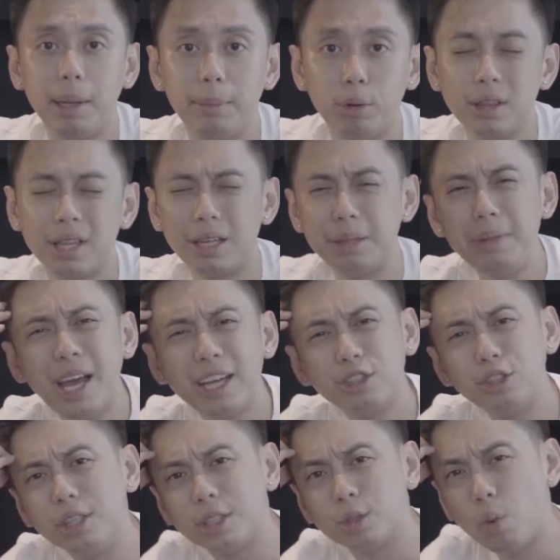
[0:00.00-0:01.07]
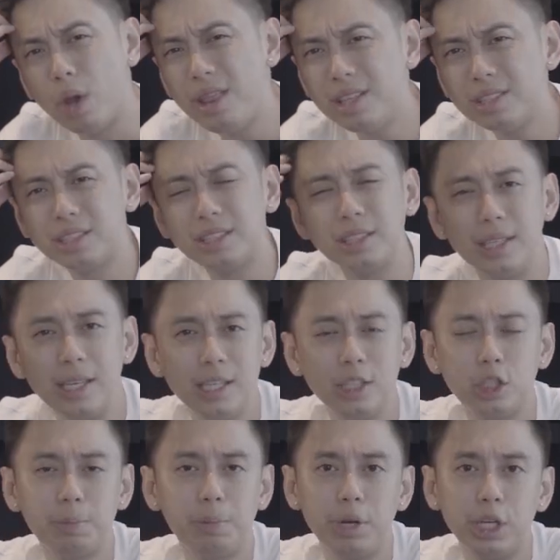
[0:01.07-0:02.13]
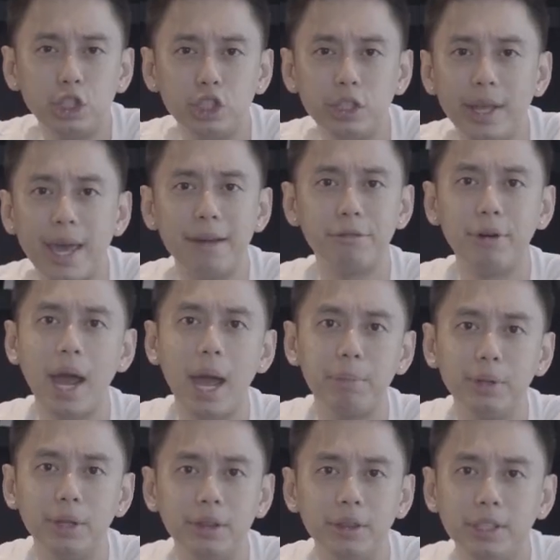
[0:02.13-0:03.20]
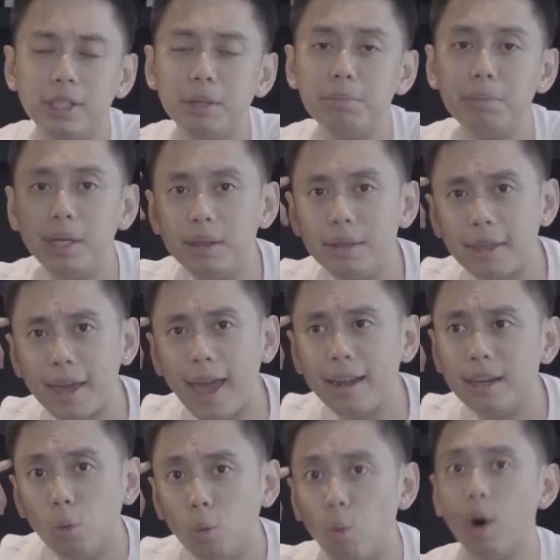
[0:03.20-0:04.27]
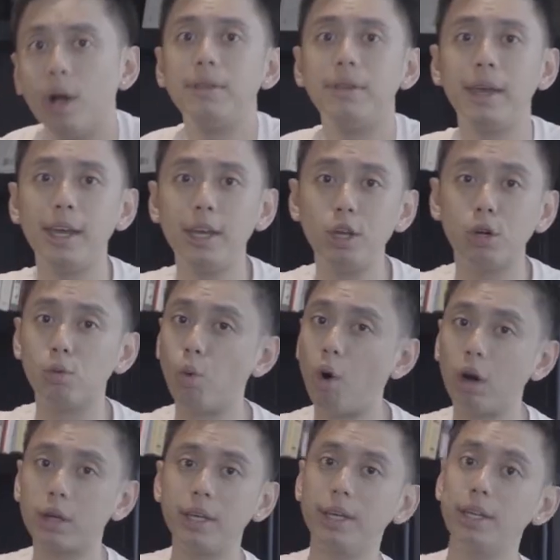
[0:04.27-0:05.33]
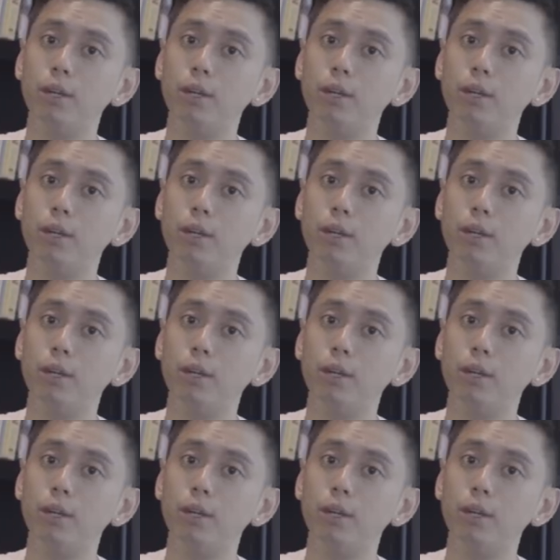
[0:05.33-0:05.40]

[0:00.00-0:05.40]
my book. Now let me ask you this, when does inspiration ever happen? Does it mean that one day you're walking